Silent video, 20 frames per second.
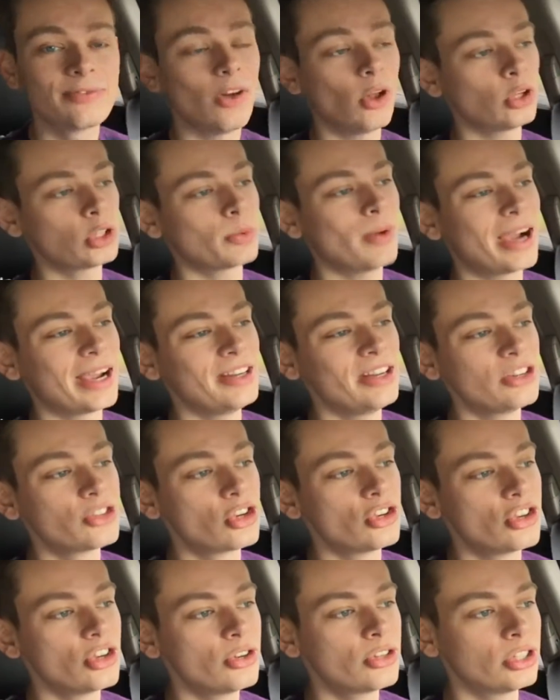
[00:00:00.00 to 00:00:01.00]
Volkswagen
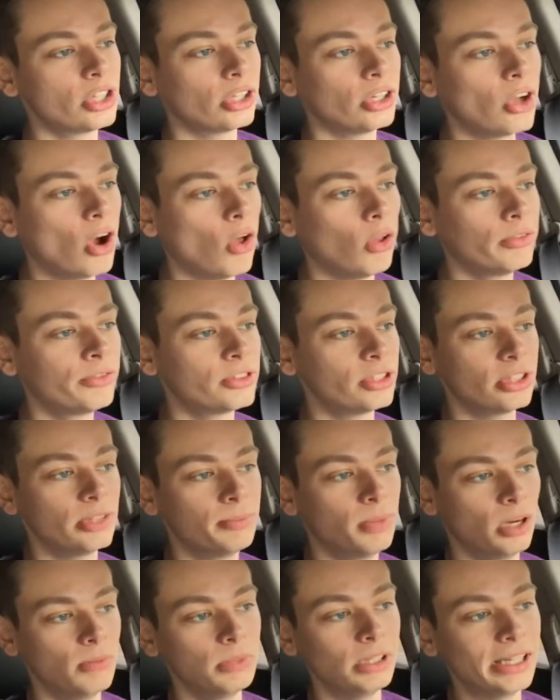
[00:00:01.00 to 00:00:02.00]
introduced the Golf to the
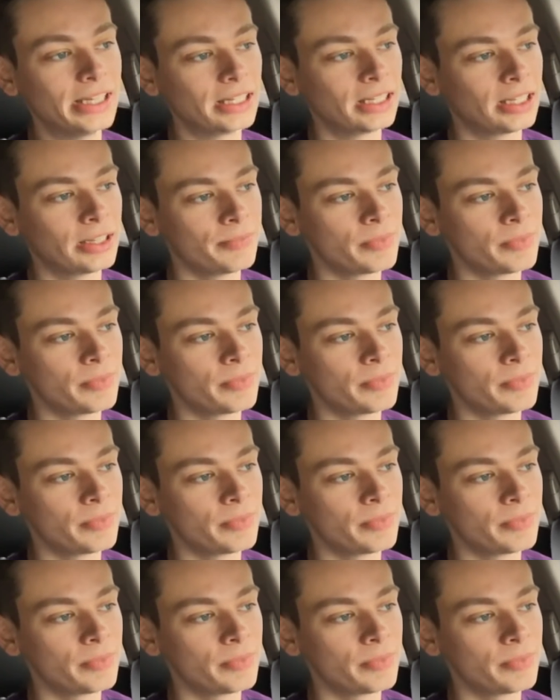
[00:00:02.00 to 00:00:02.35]
public.